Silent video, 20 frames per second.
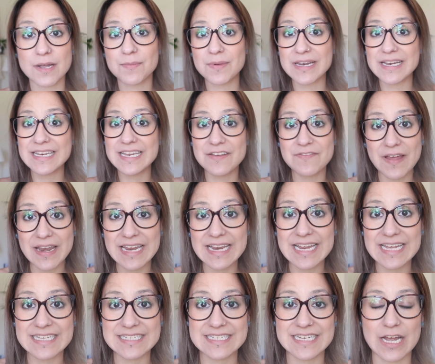I'm going to leave any
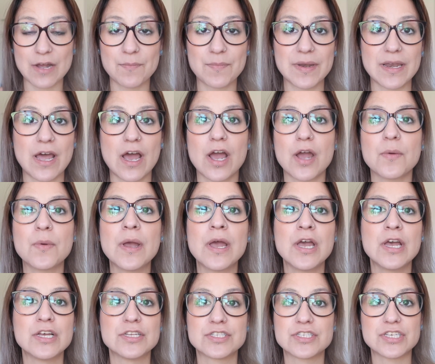links down below
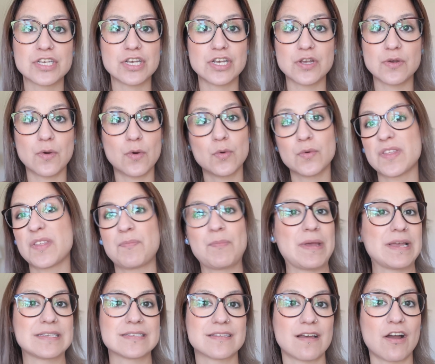to all the
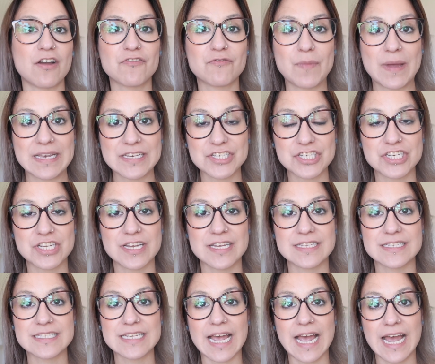bits that I've mentioned,